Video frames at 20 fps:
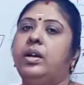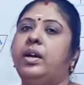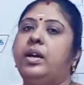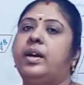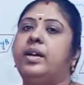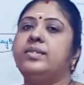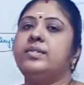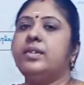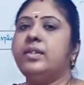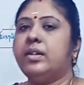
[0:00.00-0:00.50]

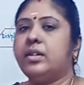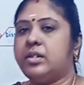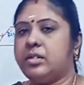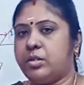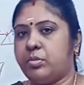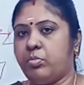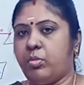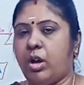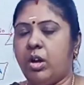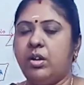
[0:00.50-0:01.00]
Consider
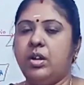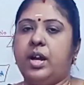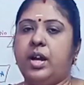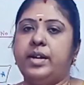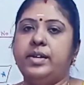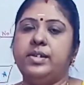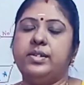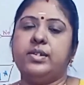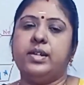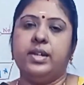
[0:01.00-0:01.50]
a small
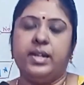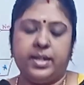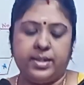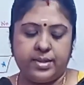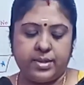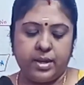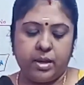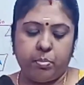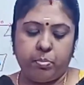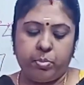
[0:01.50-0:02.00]
addition
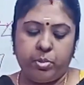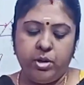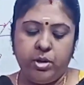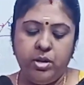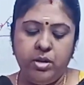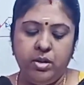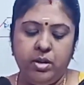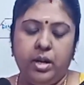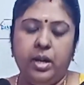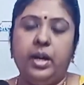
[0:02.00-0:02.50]

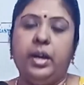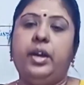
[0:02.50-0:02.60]
example.